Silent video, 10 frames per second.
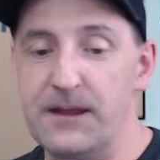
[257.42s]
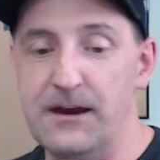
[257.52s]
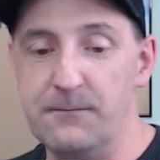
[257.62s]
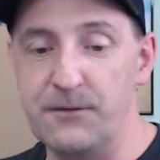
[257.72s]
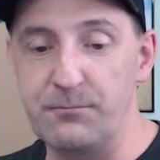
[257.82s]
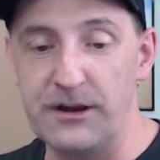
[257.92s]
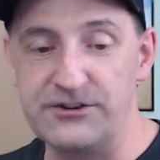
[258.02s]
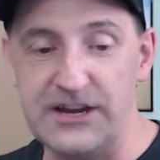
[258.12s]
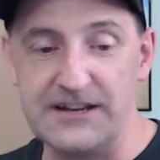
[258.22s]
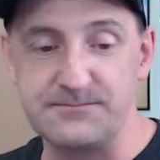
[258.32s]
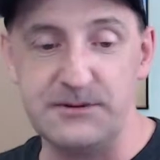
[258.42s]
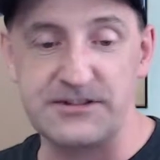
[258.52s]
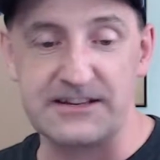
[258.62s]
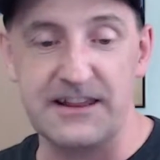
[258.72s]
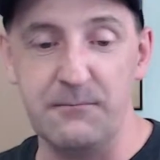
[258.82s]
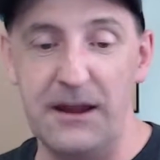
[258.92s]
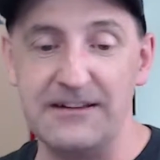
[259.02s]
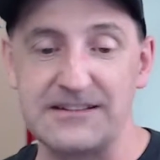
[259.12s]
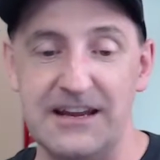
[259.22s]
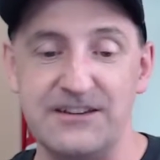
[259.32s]
Um, they bring jazz music to the main
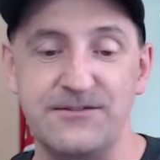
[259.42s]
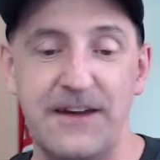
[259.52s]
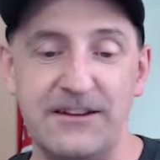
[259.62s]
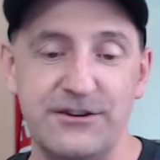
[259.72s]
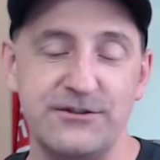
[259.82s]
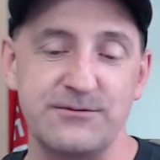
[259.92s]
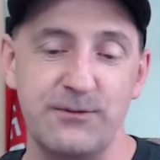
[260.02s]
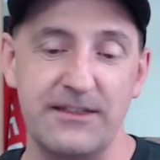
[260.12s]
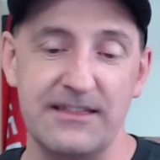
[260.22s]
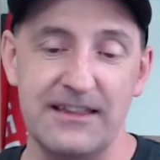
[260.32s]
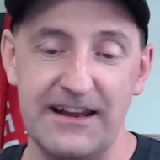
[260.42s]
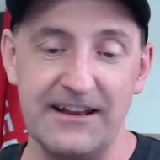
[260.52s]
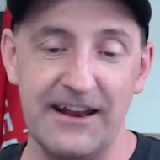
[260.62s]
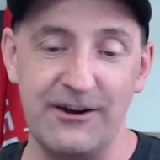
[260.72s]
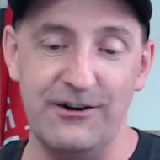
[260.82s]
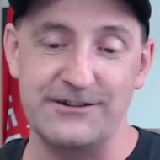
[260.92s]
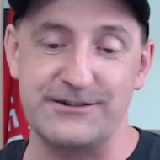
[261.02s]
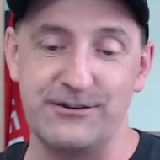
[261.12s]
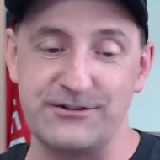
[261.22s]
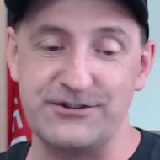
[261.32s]
stage venues with late night
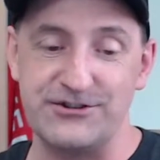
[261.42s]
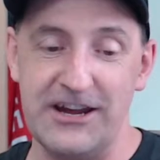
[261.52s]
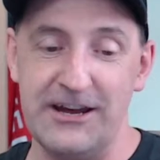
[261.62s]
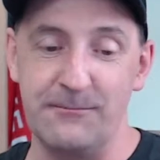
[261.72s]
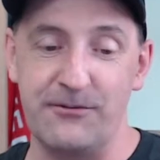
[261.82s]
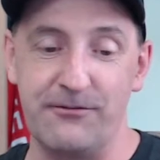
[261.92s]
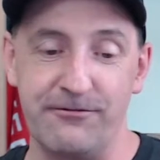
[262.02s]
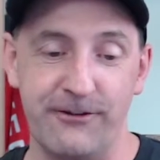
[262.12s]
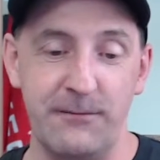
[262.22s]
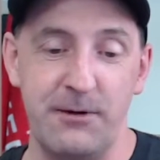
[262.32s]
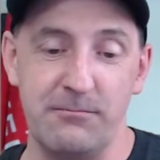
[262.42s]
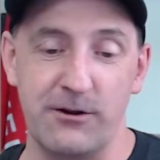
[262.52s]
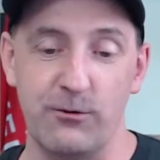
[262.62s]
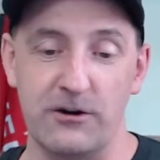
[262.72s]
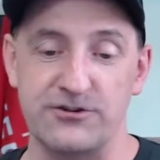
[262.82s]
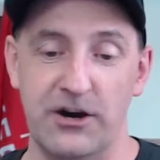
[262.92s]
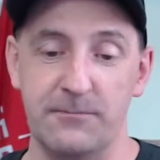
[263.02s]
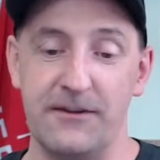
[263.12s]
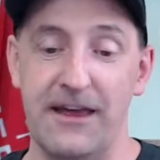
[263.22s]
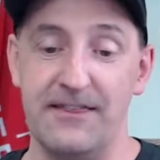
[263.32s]
concerts, jams, free public
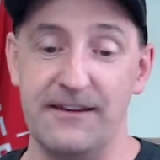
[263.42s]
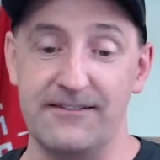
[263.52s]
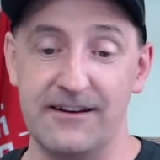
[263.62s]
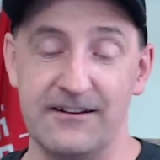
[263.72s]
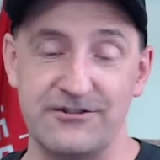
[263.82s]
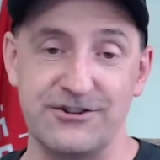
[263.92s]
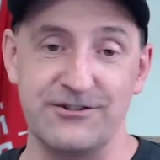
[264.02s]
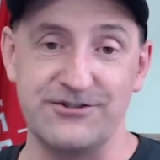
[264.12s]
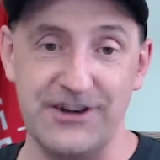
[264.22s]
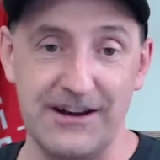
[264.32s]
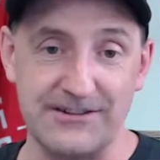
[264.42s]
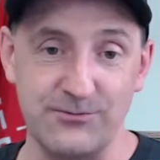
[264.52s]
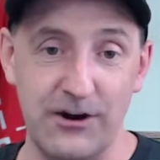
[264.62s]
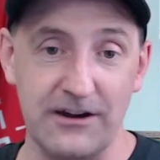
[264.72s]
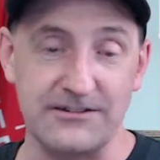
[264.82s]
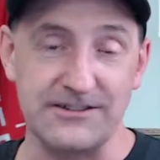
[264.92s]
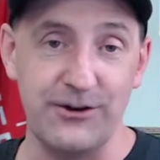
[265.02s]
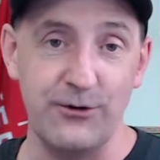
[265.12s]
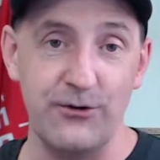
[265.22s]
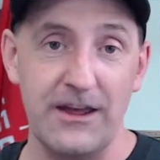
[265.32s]
workshops, and the signature jazz walk.
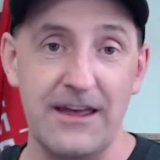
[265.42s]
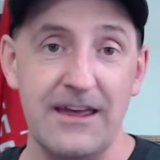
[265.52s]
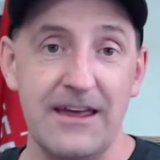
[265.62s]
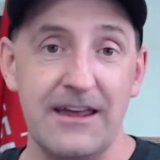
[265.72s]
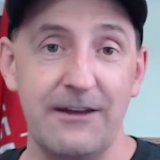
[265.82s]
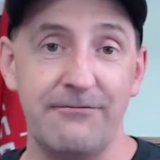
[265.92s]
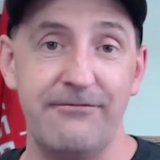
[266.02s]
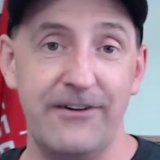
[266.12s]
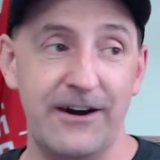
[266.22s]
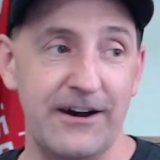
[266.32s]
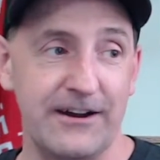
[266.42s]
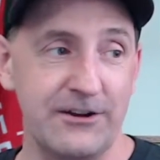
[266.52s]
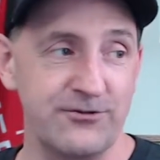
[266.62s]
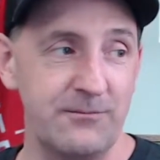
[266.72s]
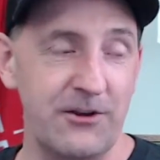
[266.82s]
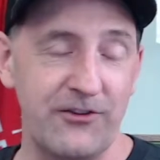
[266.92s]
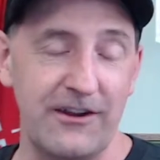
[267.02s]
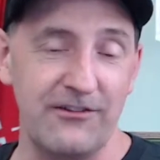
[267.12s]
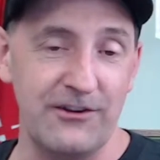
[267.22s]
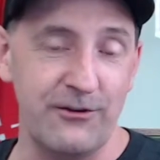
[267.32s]
So, if uh, country music
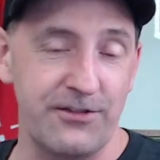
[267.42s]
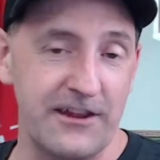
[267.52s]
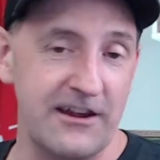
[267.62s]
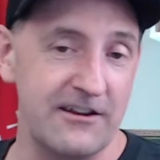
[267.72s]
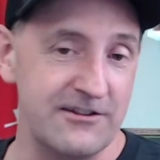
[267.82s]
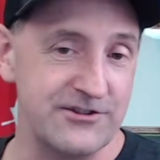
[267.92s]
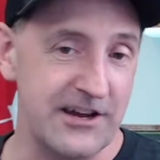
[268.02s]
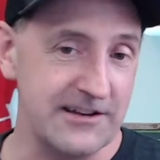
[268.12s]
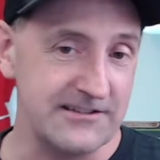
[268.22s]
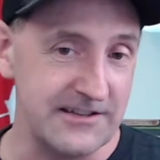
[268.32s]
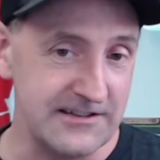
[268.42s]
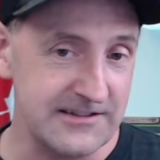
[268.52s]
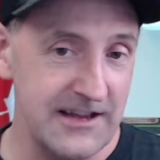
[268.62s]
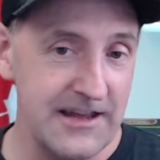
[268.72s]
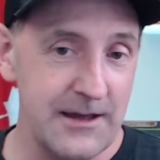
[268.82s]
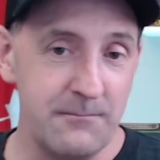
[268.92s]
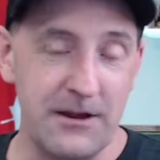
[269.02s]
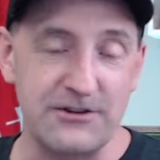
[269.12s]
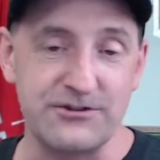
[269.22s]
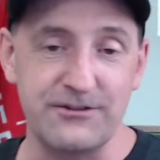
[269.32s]
isn't your thing and jazz is,
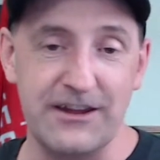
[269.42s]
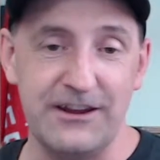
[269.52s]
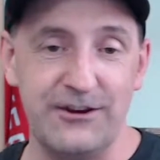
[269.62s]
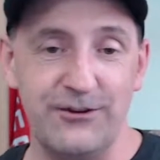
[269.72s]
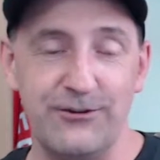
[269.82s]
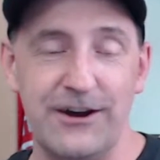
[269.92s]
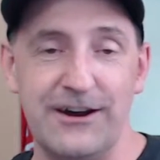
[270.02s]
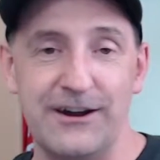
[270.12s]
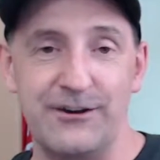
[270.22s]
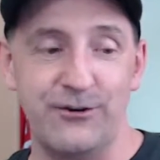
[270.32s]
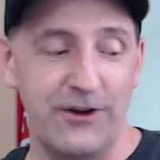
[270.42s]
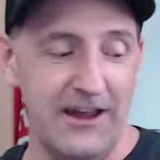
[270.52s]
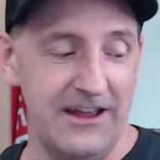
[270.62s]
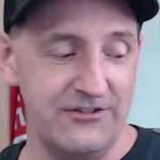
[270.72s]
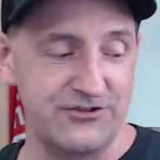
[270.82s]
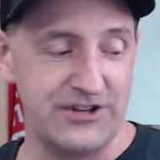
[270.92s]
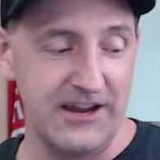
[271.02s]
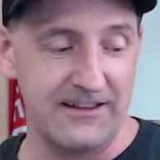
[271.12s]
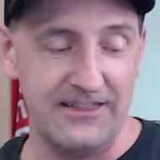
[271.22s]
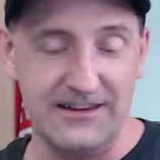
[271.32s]
make sure that you uh, go and
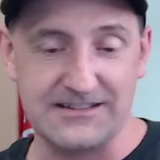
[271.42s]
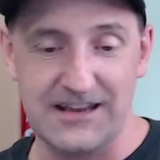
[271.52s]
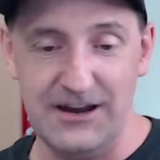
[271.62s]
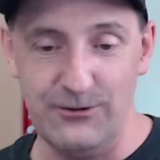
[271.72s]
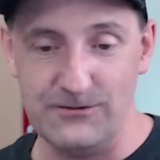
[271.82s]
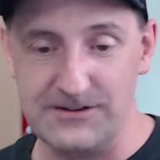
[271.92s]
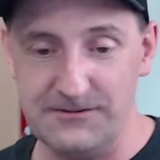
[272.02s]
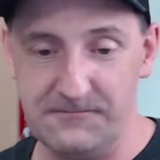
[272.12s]
check this out.